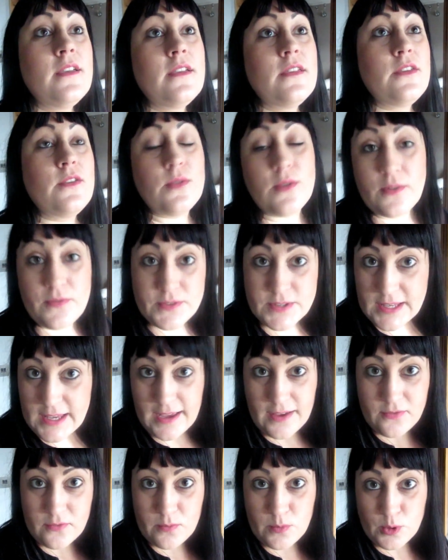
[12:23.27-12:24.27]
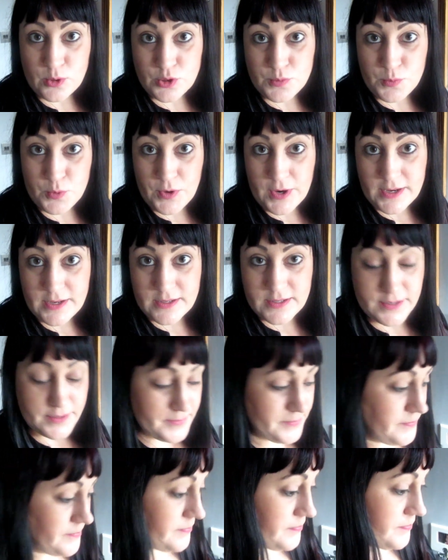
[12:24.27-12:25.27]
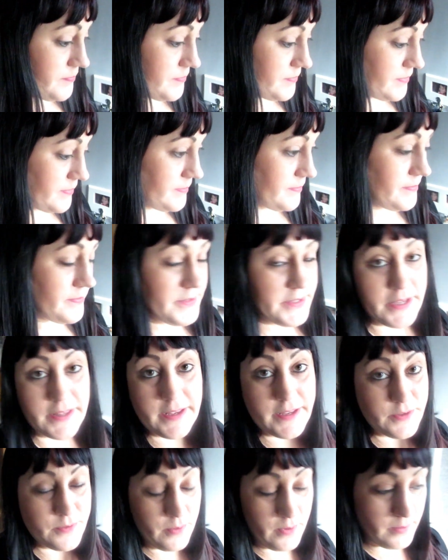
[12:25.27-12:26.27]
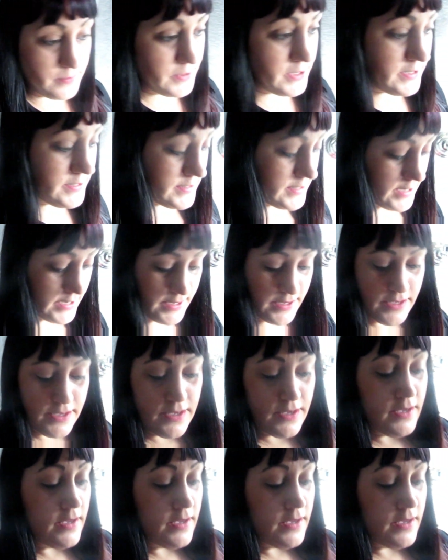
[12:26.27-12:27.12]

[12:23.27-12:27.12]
you obviously haven't watched Miranda. So that's all I'm going to say.